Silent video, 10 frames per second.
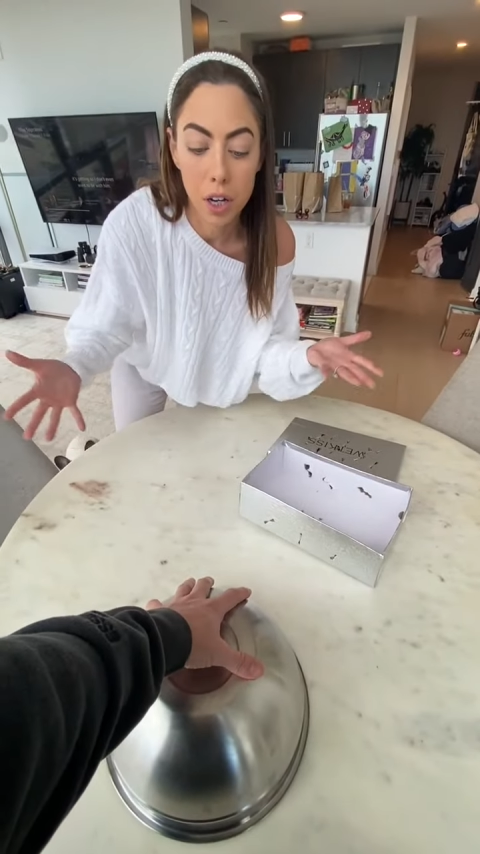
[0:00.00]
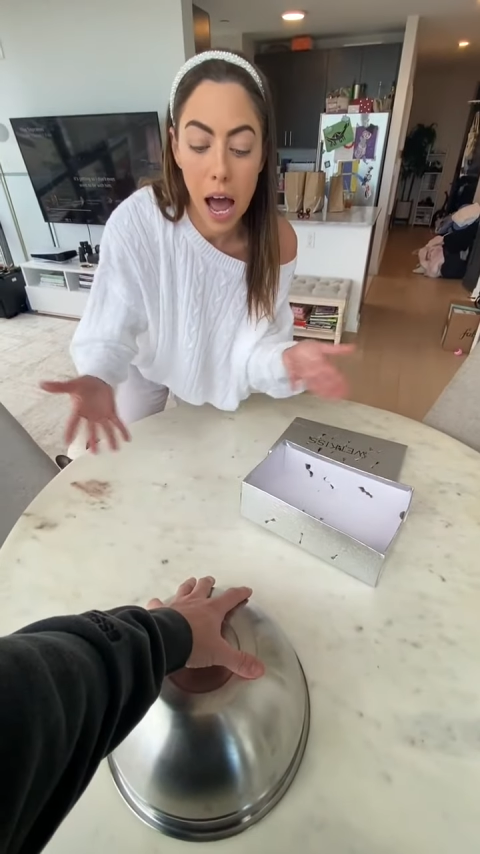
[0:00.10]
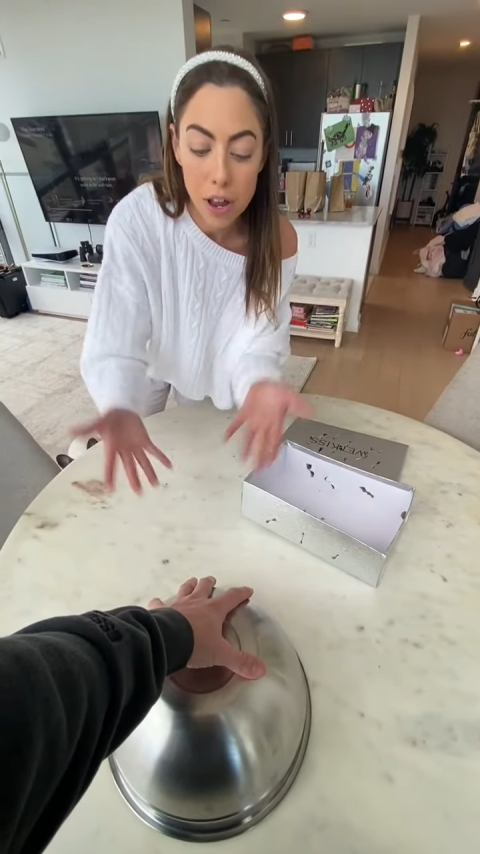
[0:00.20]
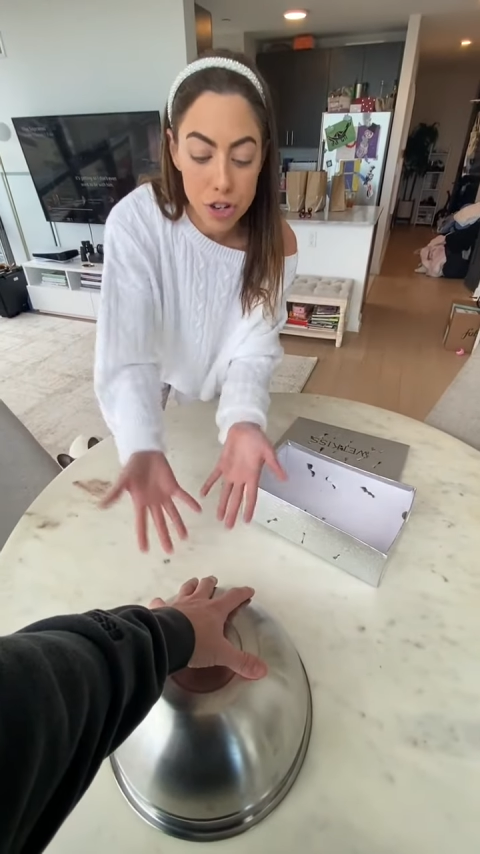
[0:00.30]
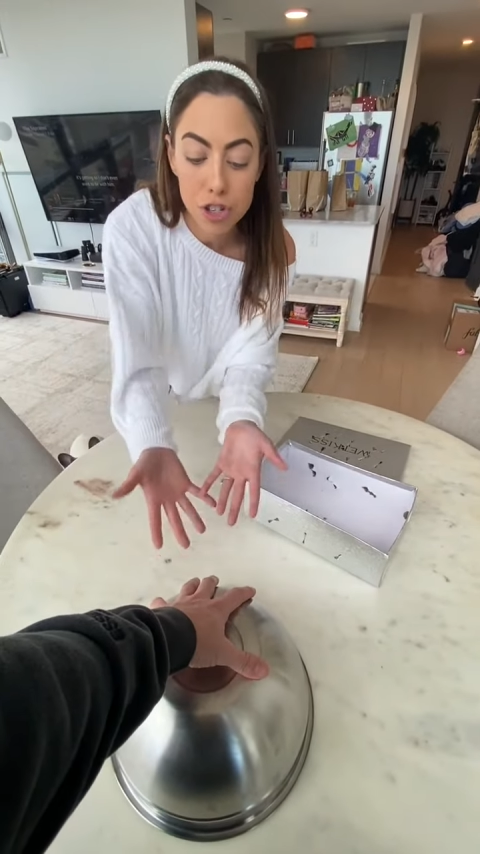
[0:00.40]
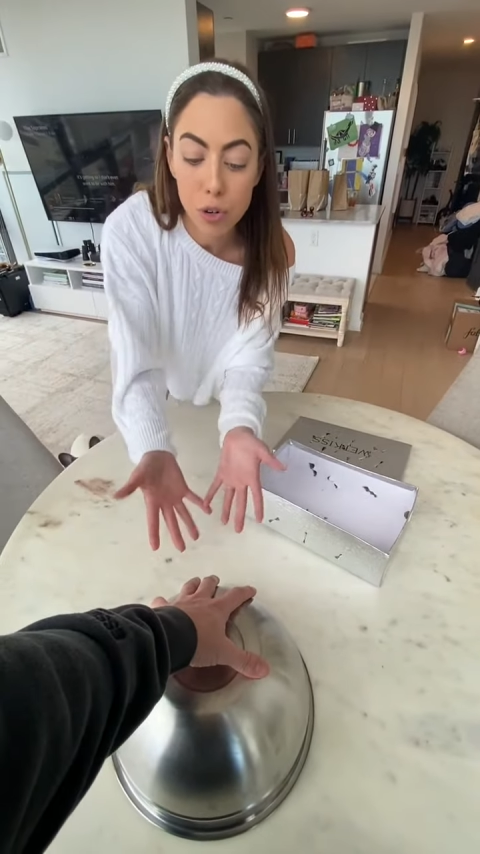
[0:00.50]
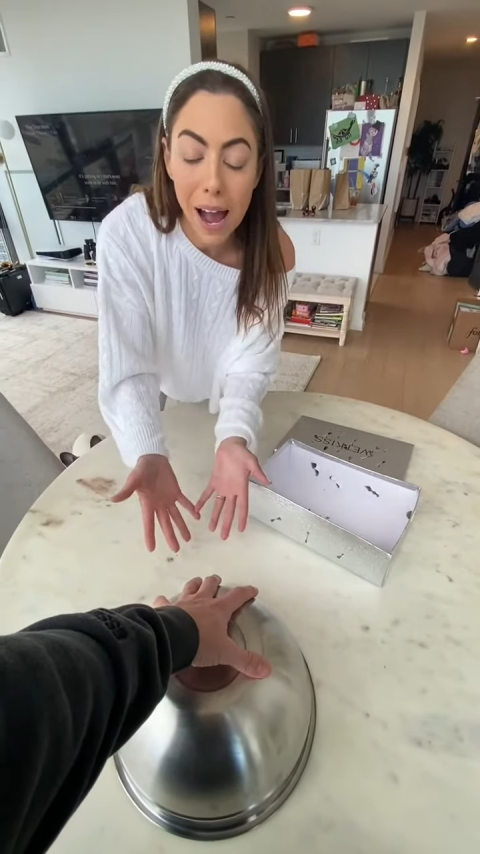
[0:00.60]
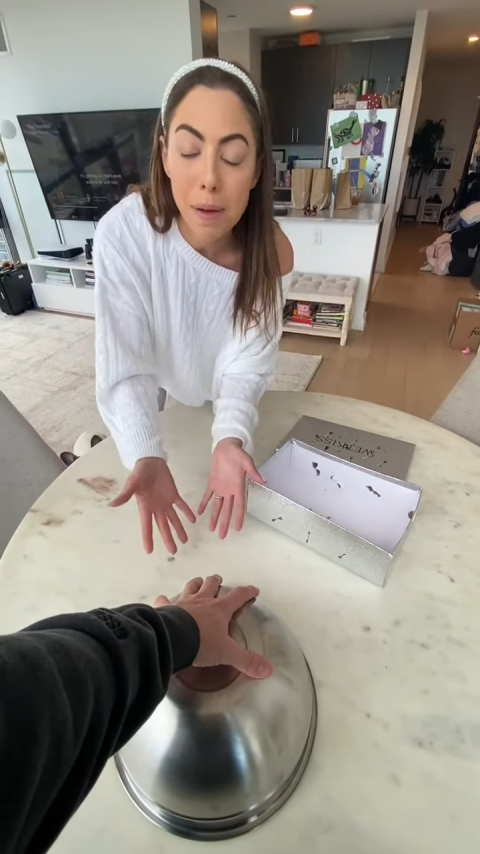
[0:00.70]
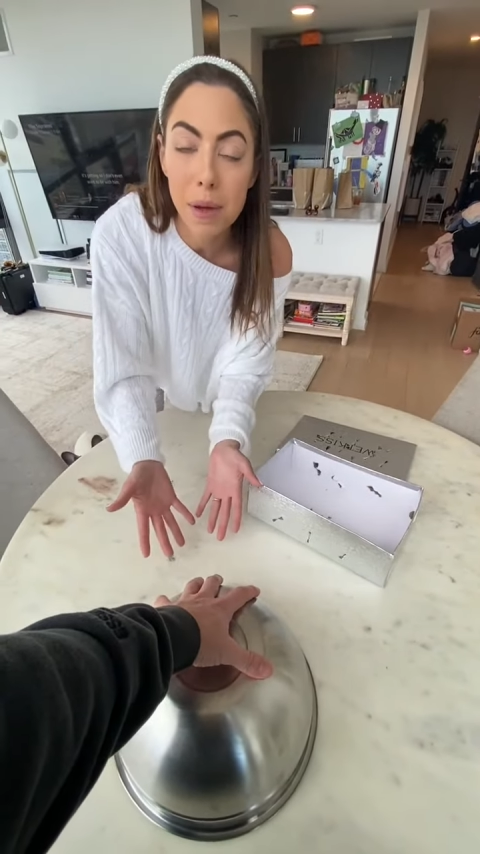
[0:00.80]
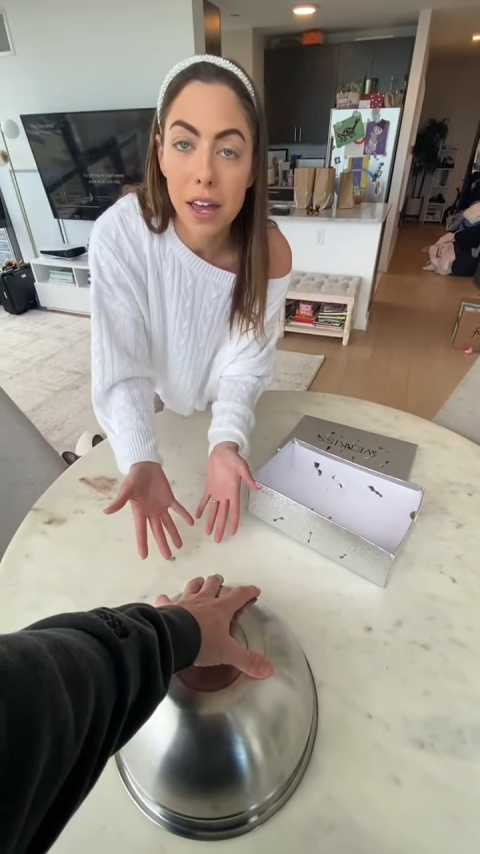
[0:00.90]
try to catch it with your
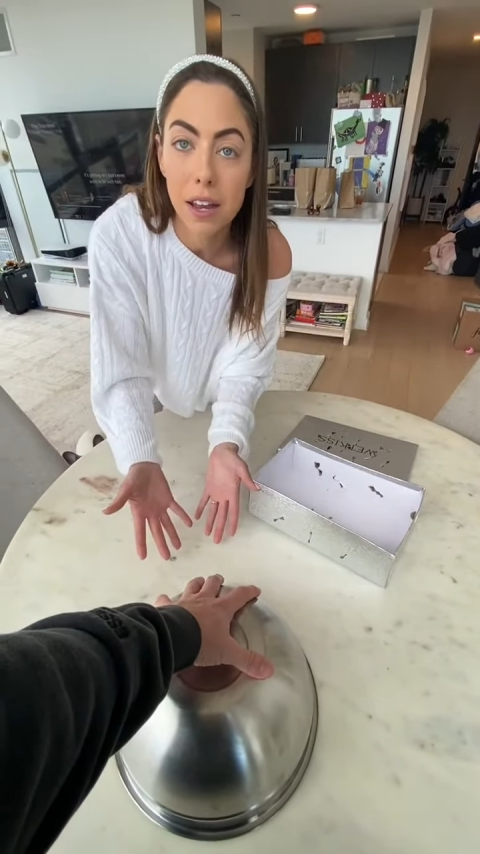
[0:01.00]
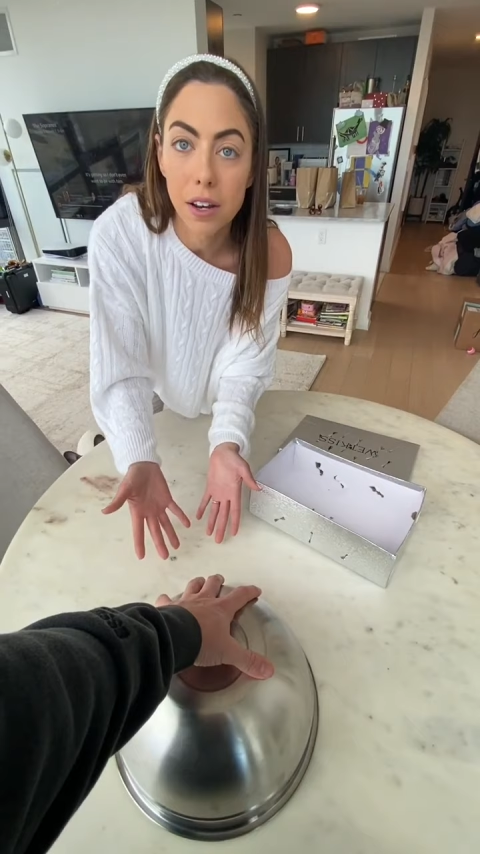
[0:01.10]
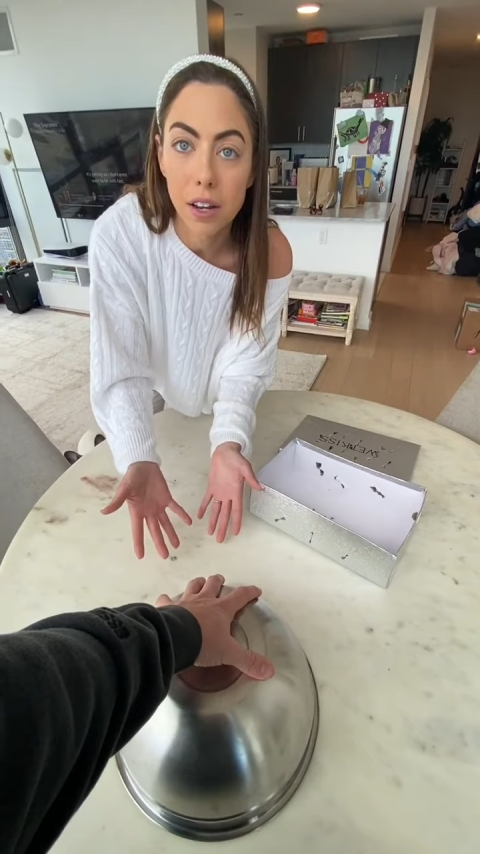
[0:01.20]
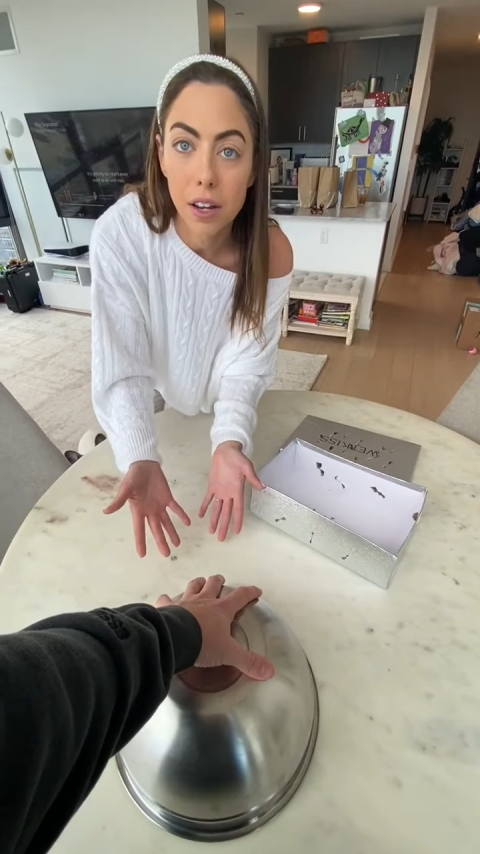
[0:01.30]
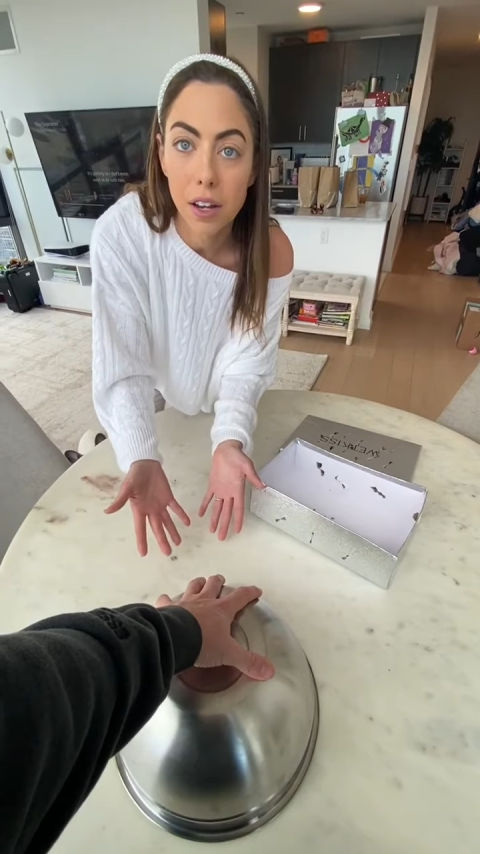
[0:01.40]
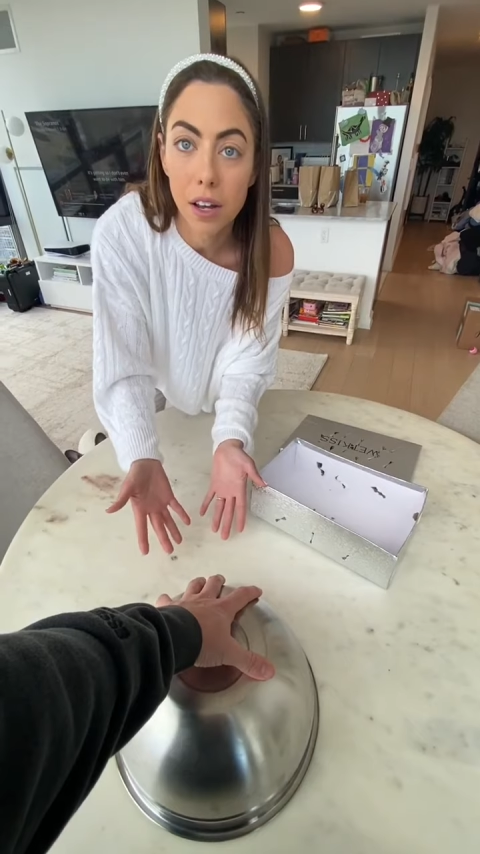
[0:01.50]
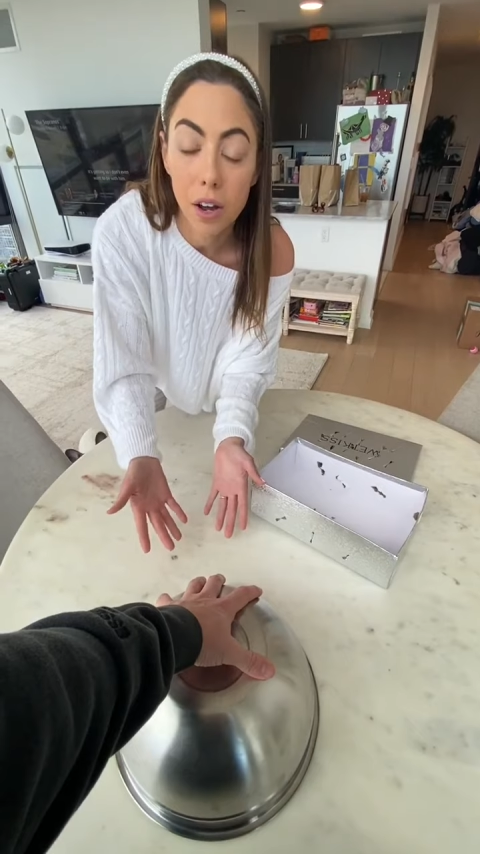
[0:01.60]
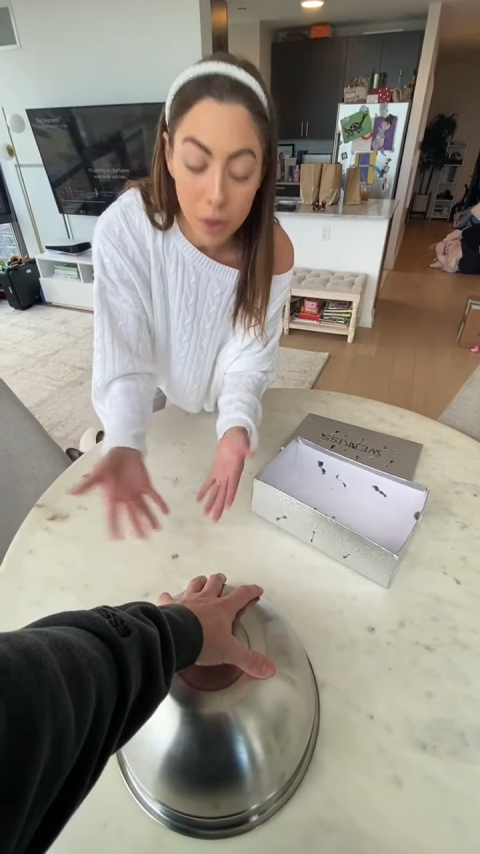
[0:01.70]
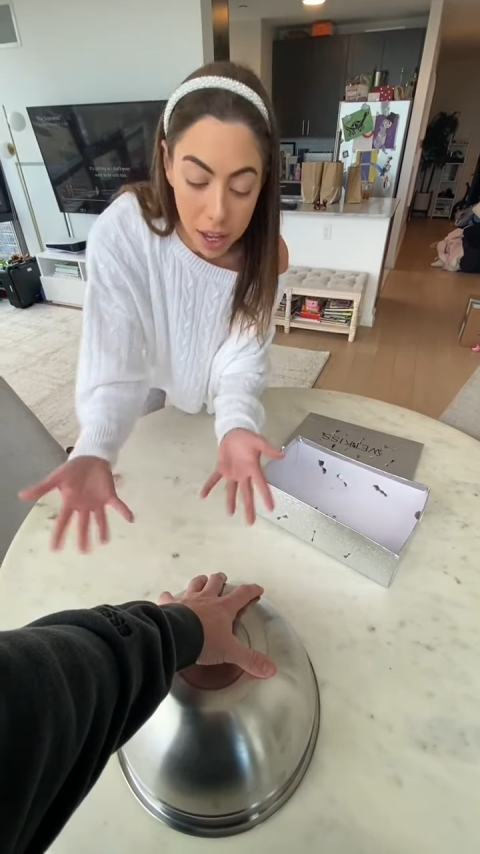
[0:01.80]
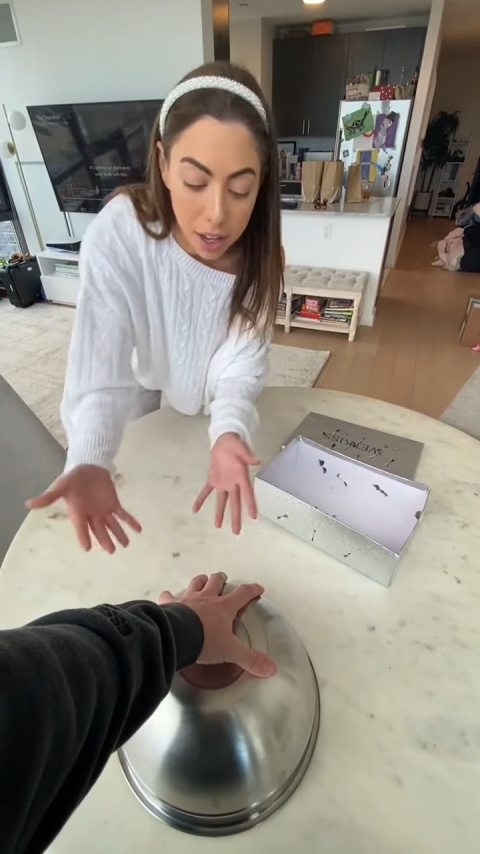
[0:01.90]
hands.
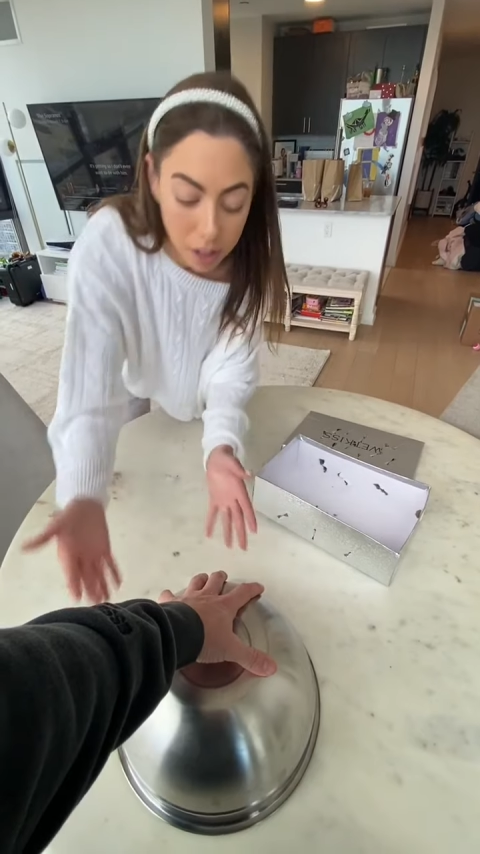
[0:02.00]
Okay.